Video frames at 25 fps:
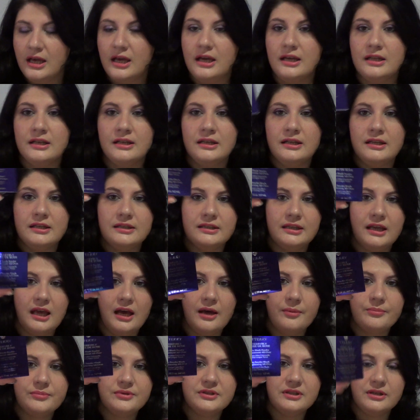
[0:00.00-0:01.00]
and it
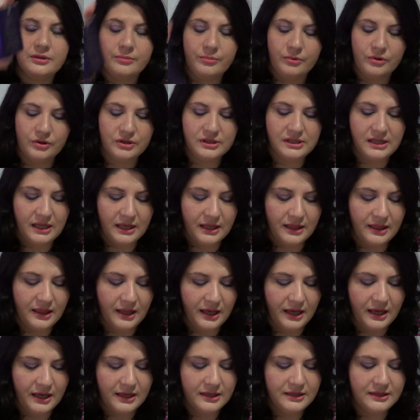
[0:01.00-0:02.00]
comes in a box like
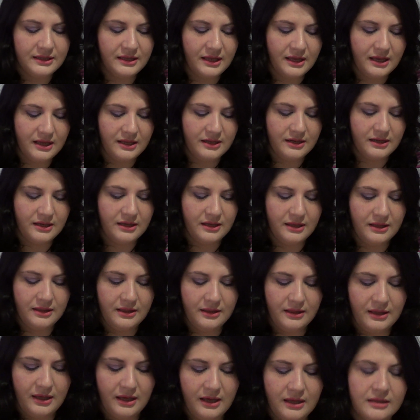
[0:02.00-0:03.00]
that, and
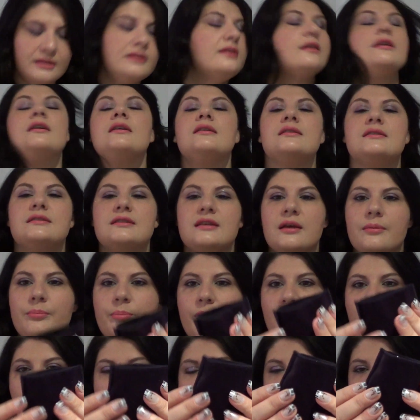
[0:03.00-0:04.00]
in that it's a
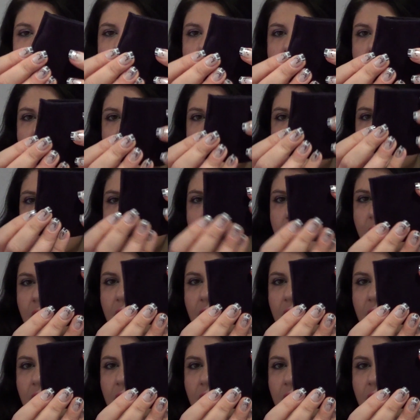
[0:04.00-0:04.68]
pouch like